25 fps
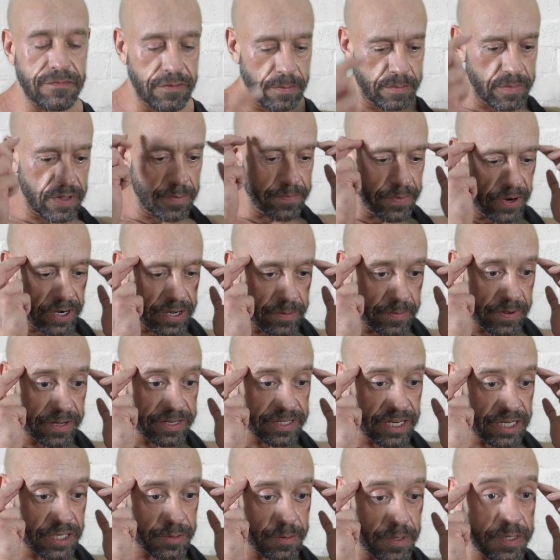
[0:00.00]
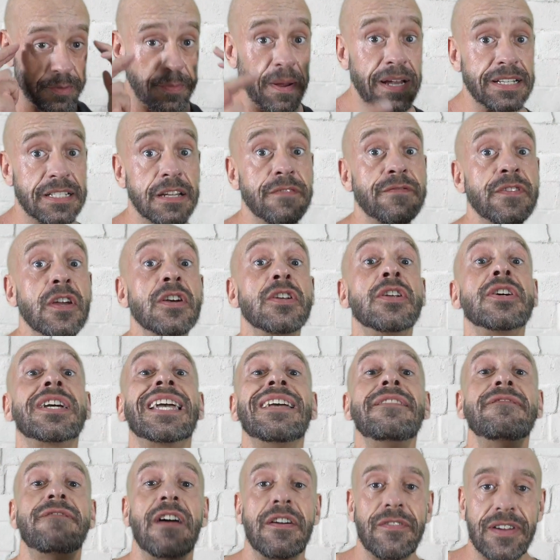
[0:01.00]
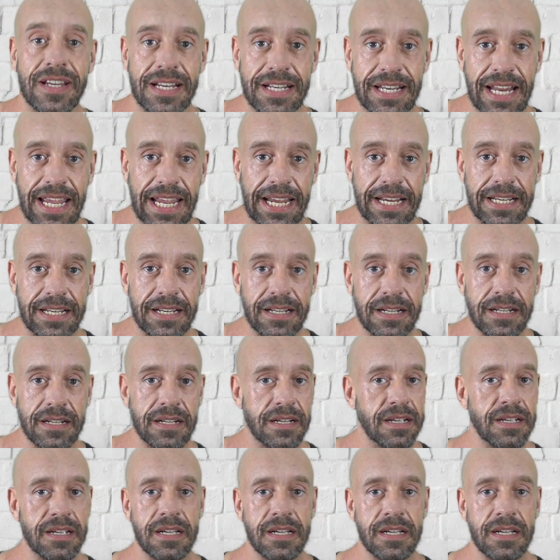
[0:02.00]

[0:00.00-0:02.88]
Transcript: from the bodybuilder's perspective, "You're looking very lean,"